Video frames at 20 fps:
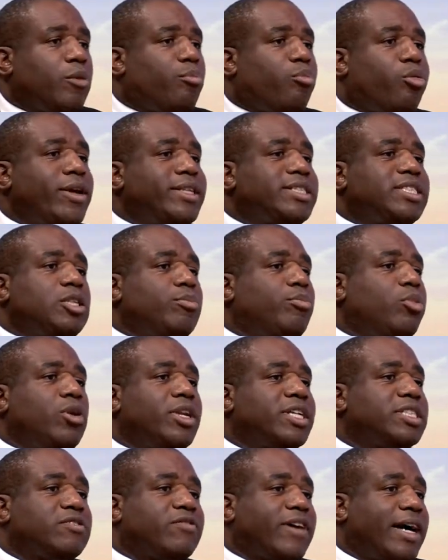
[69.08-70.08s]
The principle
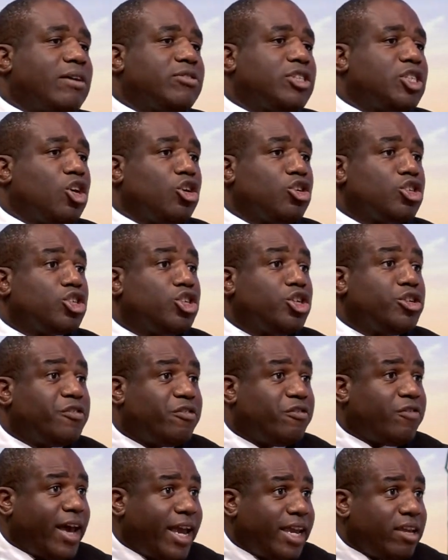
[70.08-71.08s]
is founded on good
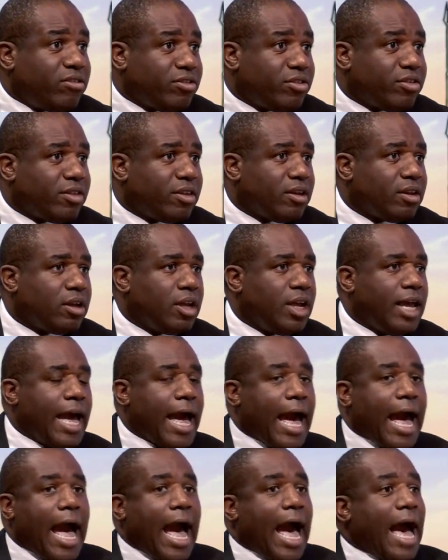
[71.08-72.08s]
faith,
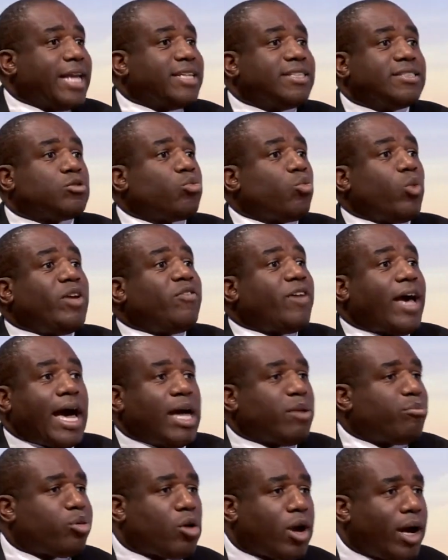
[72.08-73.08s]
and we've
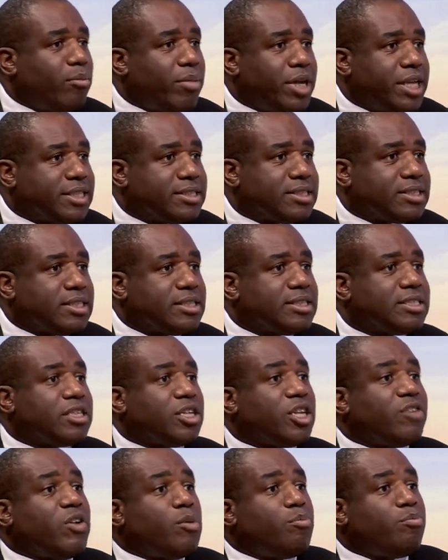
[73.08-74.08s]
had prime ministers
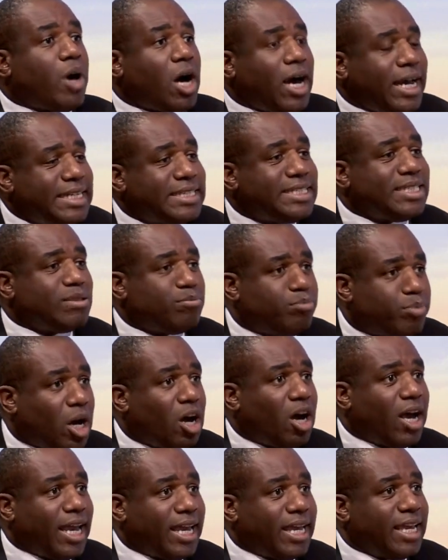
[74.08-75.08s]
that have abided
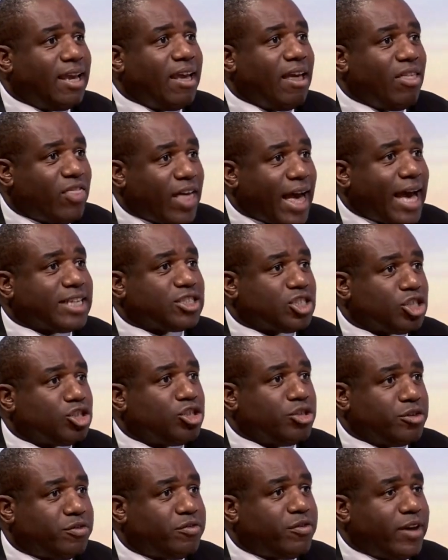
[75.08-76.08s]
by that
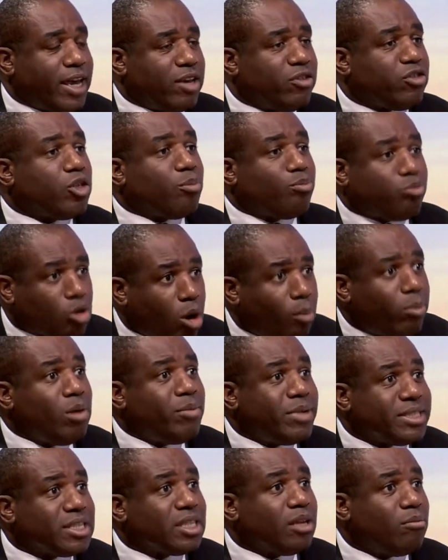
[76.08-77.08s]
good faith. The
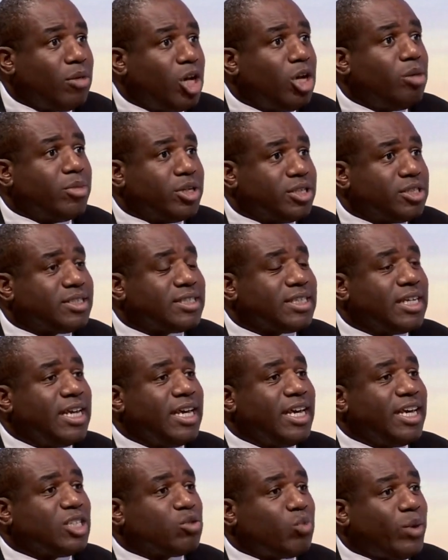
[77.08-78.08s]
problem is, at the moment,
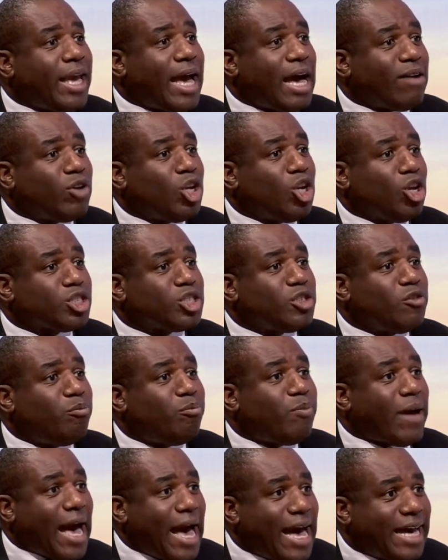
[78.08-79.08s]
is we have a lot
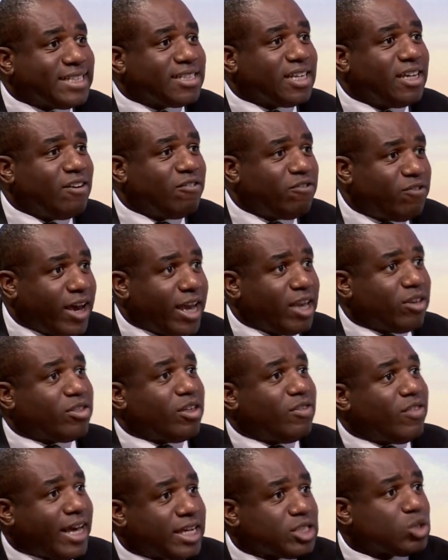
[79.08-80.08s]
of bad faith,
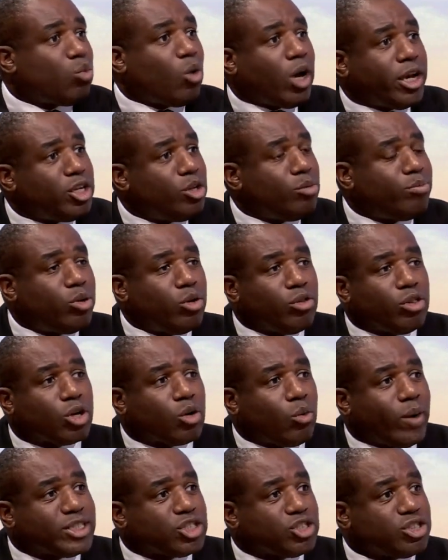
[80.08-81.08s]
and that's why you put the
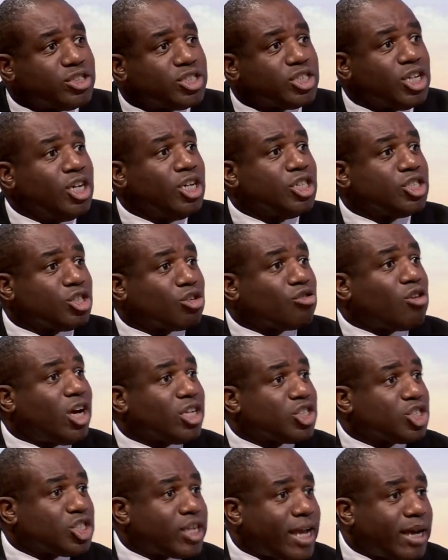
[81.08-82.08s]
questions to
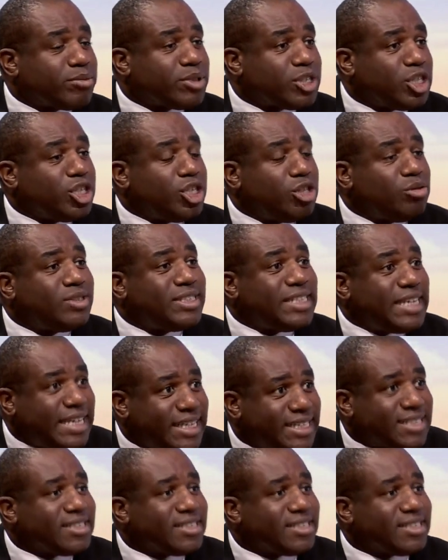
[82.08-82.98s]
Grant Shapps that you did.